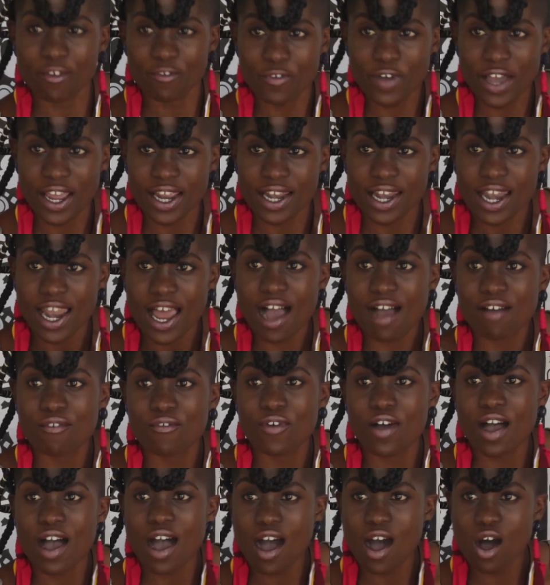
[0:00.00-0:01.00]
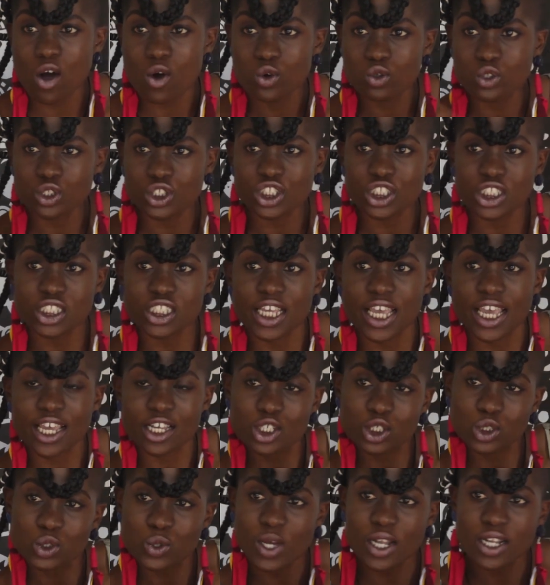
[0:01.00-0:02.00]
I love how she
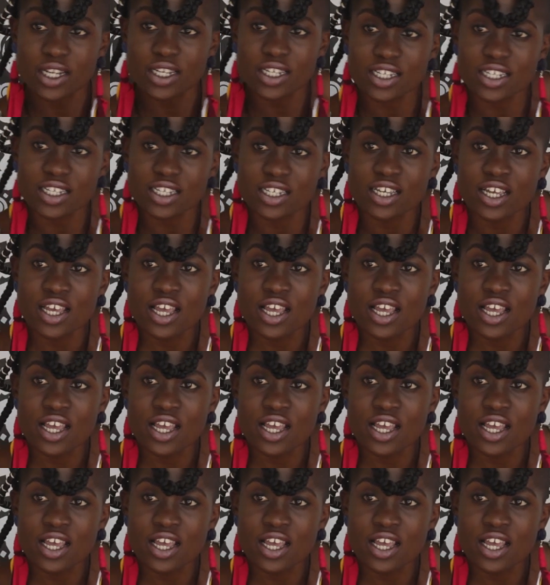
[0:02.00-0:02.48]
actually,